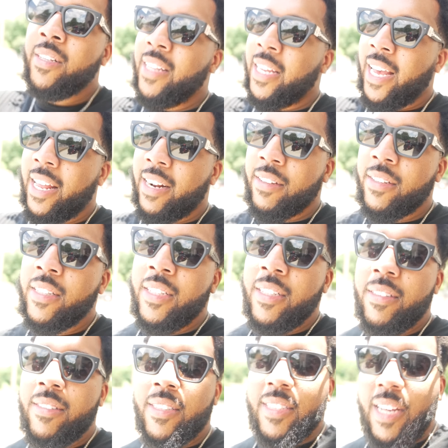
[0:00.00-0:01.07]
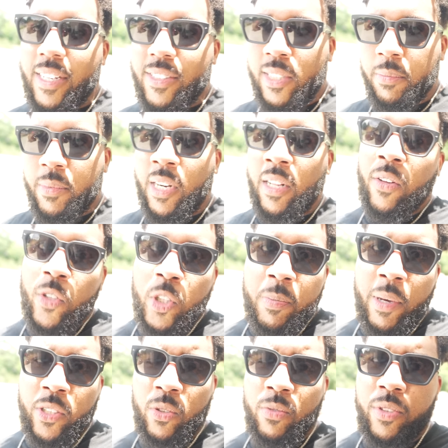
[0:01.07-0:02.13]
they got to design something a little
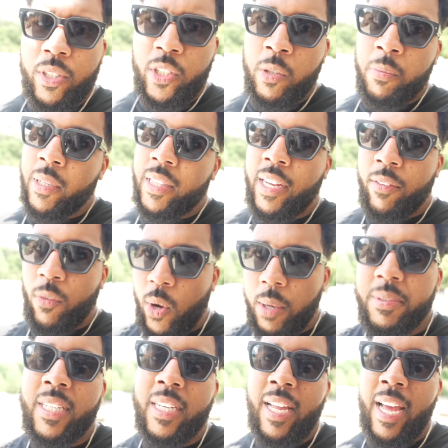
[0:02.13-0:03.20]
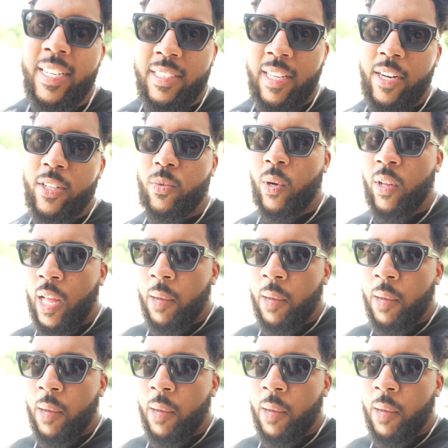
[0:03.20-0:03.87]
special for you, but their website has that as well.